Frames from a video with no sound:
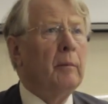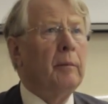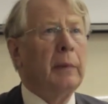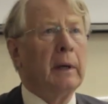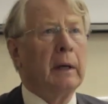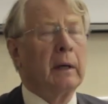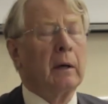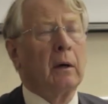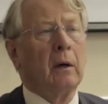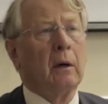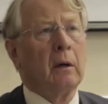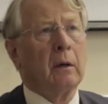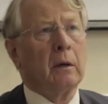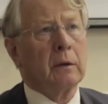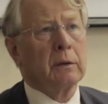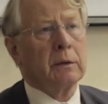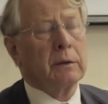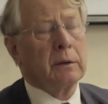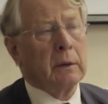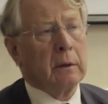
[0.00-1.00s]

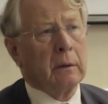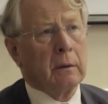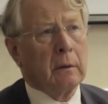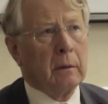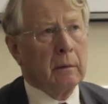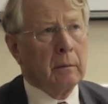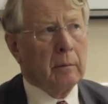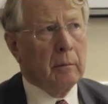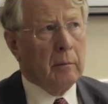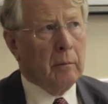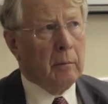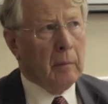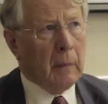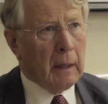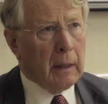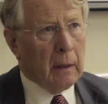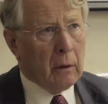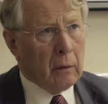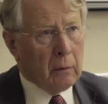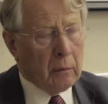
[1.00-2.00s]
because
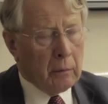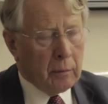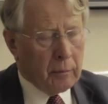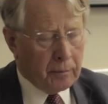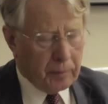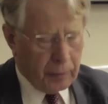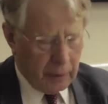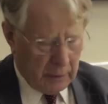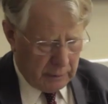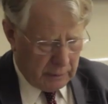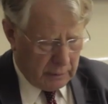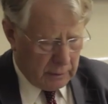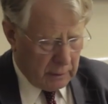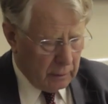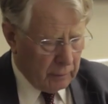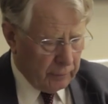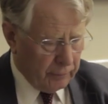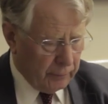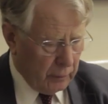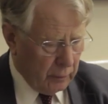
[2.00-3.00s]
my own
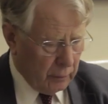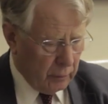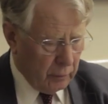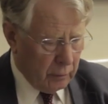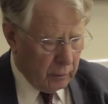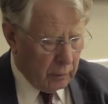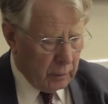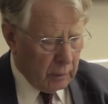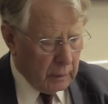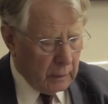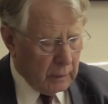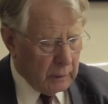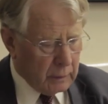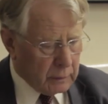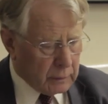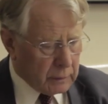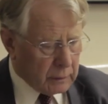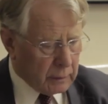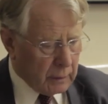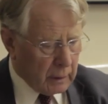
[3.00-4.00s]
personal view
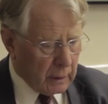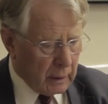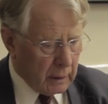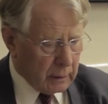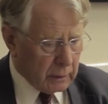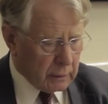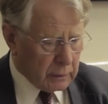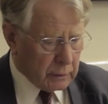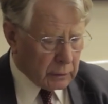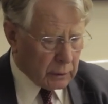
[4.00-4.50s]
is that